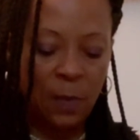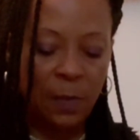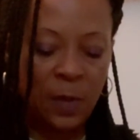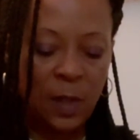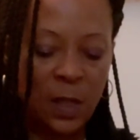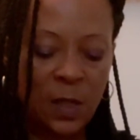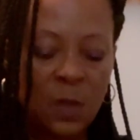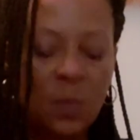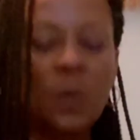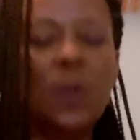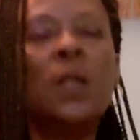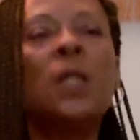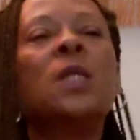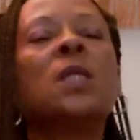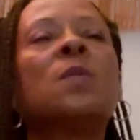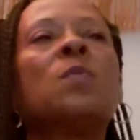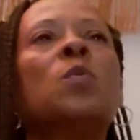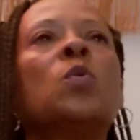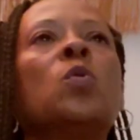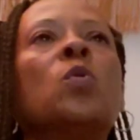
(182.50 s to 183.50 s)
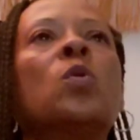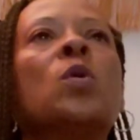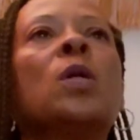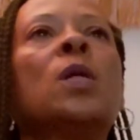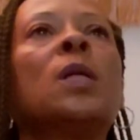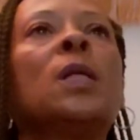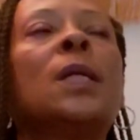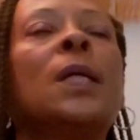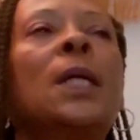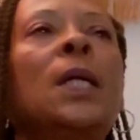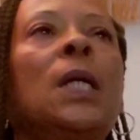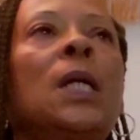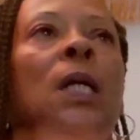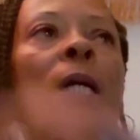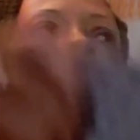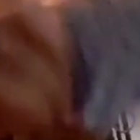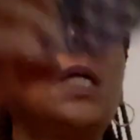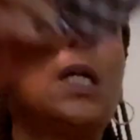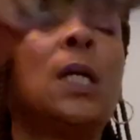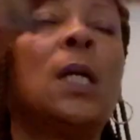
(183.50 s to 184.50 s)
And this one is more
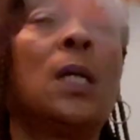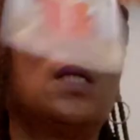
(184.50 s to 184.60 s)
like